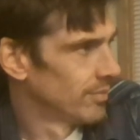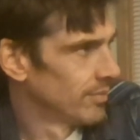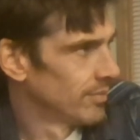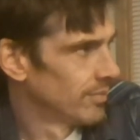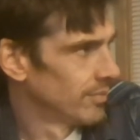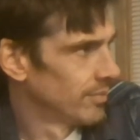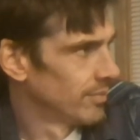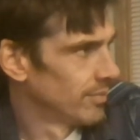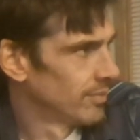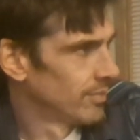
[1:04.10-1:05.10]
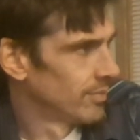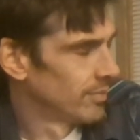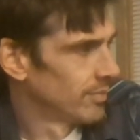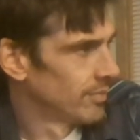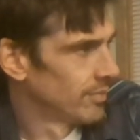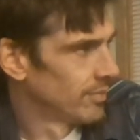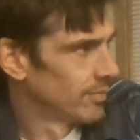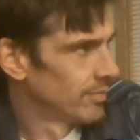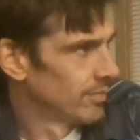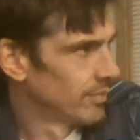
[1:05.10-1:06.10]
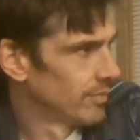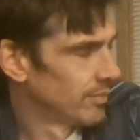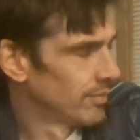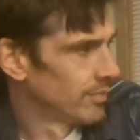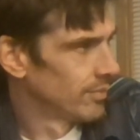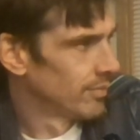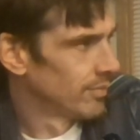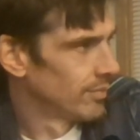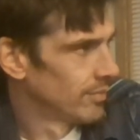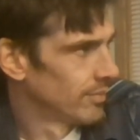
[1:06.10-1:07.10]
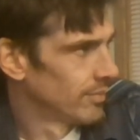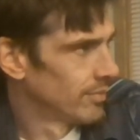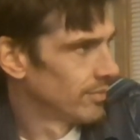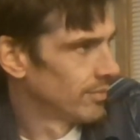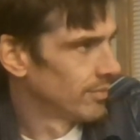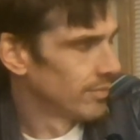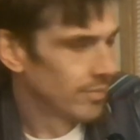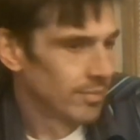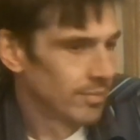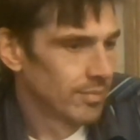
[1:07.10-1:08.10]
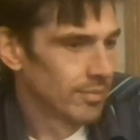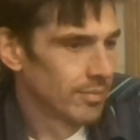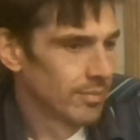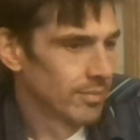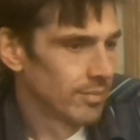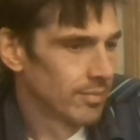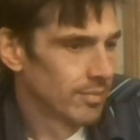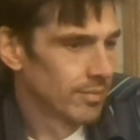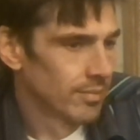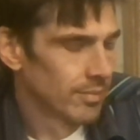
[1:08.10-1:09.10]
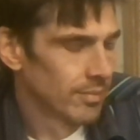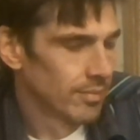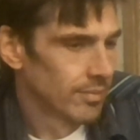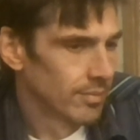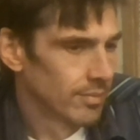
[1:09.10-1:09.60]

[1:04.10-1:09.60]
(not speaking)